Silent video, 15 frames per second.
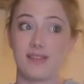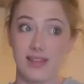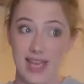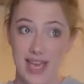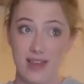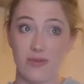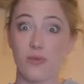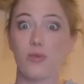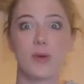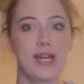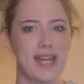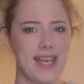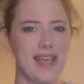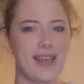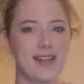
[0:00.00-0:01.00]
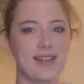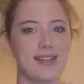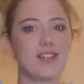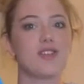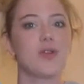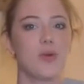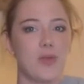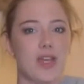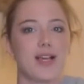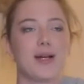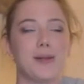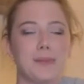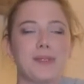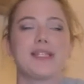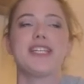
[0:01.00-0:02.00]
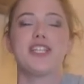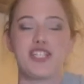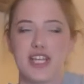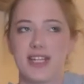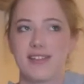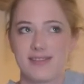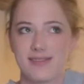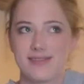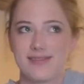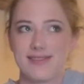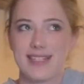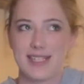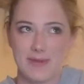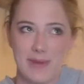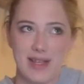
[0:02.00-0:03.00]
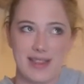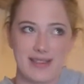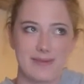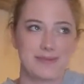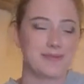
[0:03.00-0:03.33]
and reading it to the completion this month.